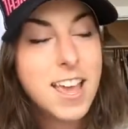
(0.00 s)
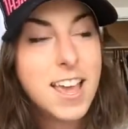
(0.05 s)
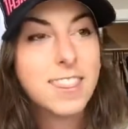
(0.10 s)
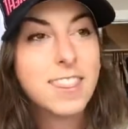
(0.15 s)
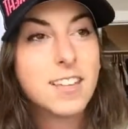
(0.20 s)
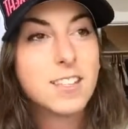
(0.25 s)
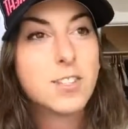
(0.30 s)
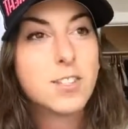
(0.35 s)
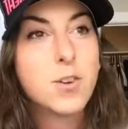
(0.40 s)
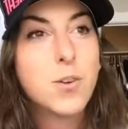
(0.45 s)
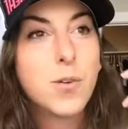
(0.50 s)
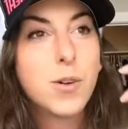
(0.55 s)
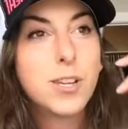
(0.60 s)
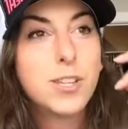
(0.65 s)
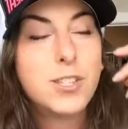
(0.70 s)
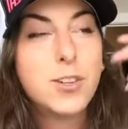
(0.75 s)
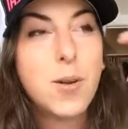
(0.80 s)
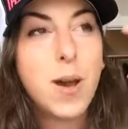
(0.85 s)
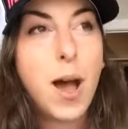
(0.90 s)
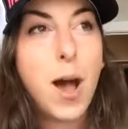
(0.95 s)
that's going
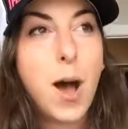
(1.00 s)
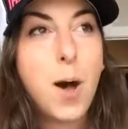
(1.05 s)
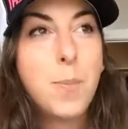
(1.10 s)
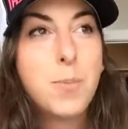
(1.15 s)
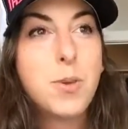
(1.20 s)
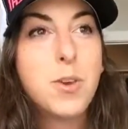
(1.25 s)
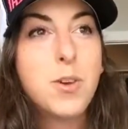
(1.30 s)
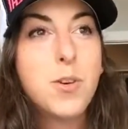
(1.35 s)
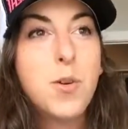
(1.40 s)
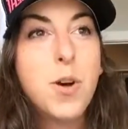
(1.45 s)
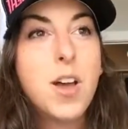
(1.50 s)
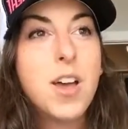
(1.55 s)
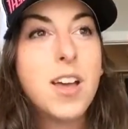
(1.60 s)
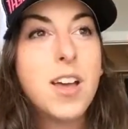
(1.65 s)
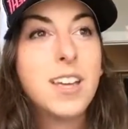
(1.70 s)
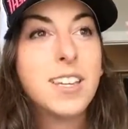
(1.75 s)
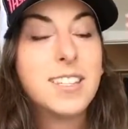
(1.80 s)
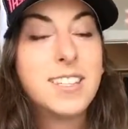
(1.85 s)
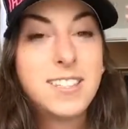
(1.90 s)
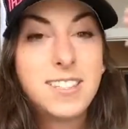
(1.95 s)
to help you
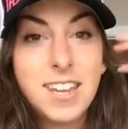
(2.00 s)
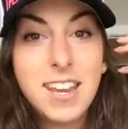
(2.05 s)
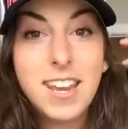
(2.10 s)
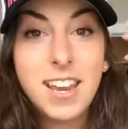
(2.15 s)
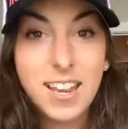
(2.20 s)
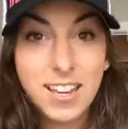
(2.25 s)
see,